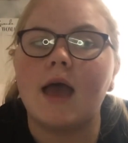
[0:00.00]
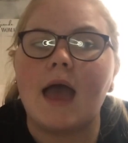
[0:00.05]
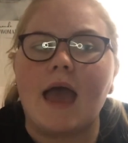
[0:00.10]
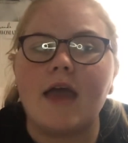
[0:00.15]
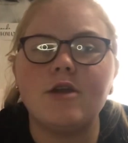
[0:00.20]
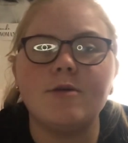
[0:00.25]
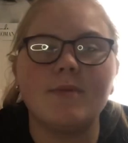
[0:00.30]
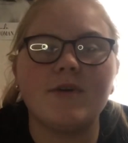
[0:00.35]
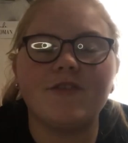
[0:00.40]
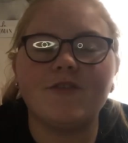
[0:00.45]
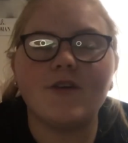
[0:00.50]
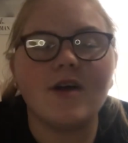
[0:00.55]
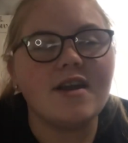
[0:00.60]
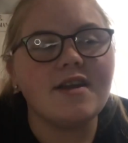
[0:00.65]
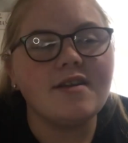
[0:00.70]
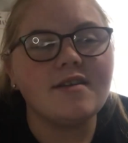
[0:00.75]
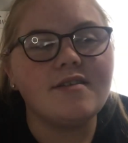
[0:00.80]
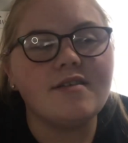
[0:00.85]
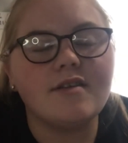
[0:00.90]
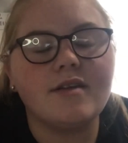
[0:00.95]
I know my
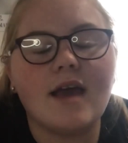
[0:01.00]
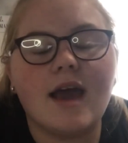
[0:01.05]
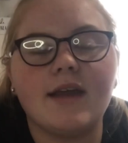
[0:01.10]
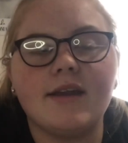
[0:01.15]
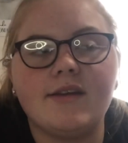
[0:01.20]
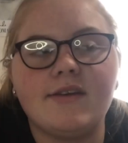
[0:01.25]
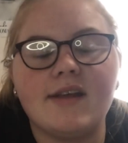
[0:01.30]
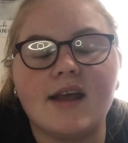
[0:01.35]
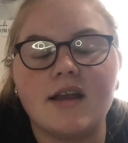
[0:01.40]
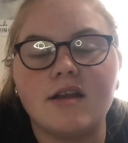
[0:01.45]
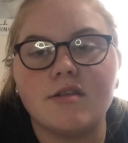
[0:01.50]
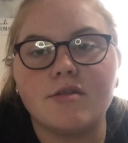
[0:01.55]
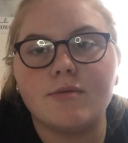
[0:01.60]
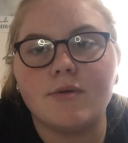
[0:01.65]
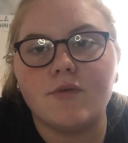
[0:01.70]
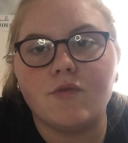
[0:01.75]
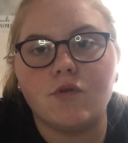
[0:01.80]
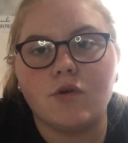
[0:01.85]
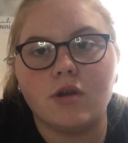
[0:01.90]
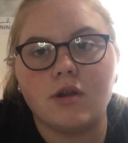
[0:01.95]
friend had a dance
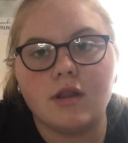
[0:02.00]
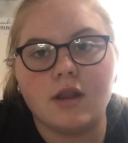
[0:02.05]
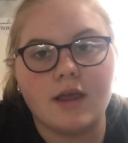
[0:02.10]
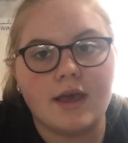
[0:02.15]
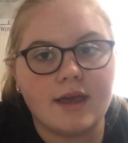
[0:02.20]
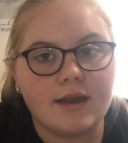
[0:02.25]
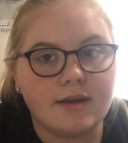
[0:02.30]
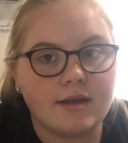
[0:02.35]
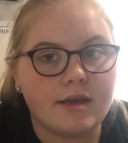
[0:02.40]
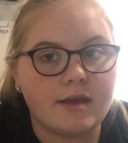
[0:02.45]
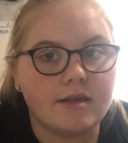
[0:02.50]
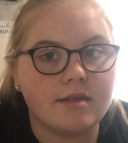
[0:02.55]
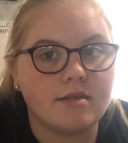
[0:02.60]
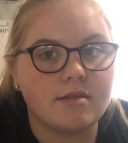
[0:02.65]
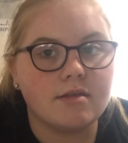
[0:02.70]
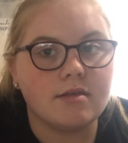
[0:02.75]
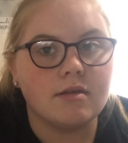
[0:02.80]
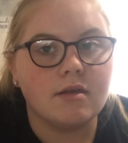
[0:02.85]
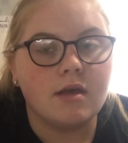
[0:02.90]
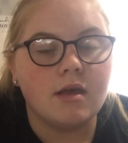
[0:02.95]
with one of the
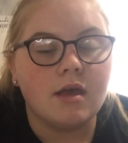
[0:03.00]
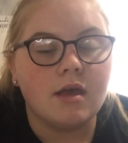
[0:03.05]
ladies